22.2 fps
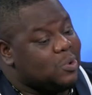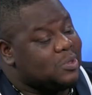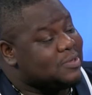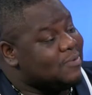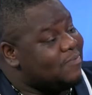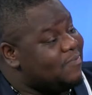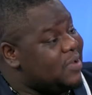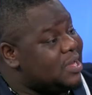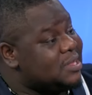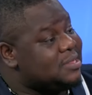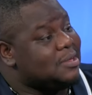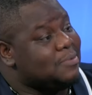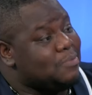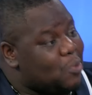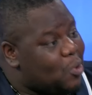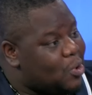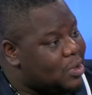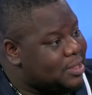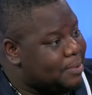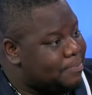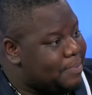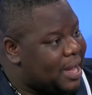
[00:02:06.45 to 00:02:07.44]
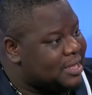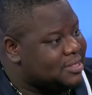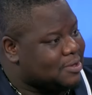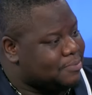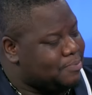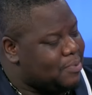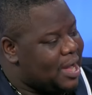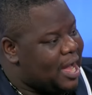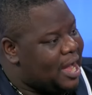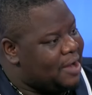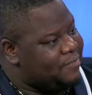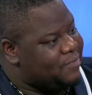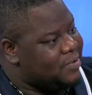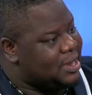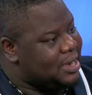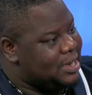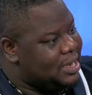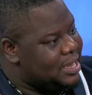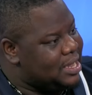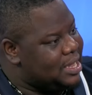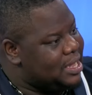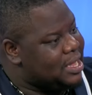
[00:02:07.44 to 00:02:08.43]
who's investing more in the Basketball
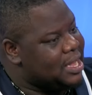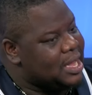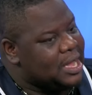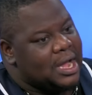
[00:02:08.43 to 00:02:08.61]
Africa League.